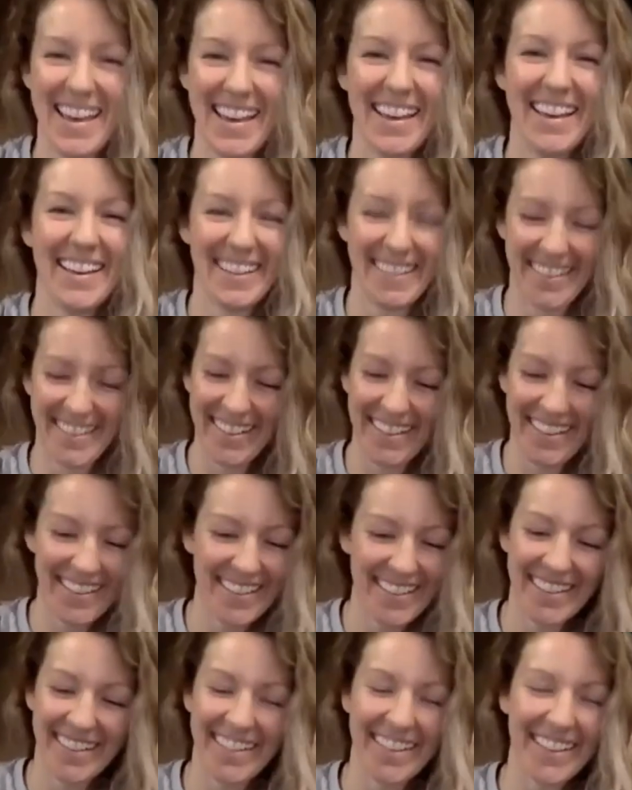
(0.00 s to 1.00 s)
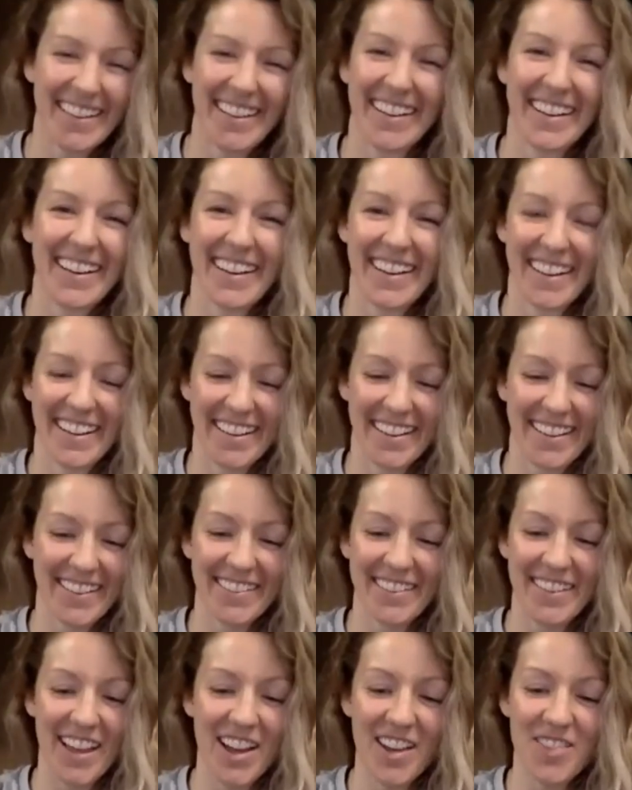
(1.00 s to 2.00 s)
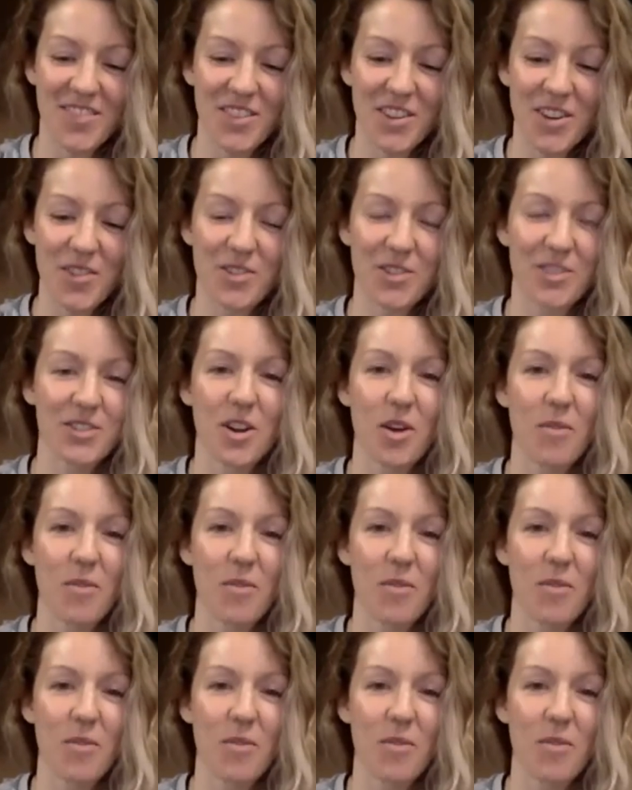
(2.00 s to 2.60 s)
I was like, "Oh my goodness." I couldn't so